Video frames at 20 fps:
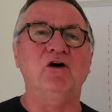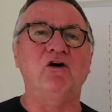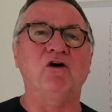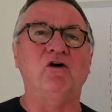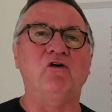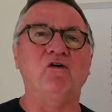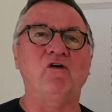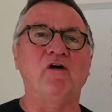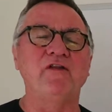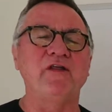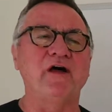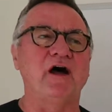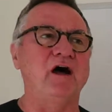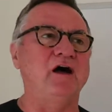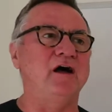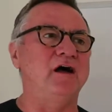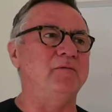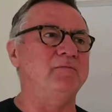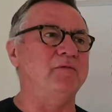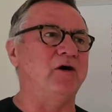or
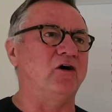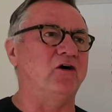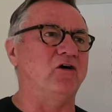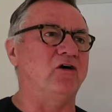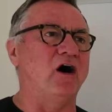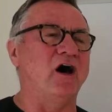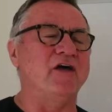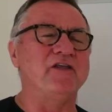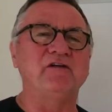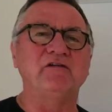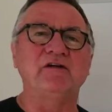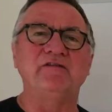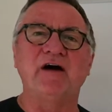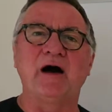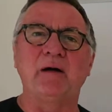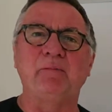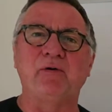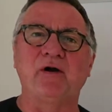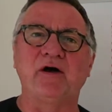other of our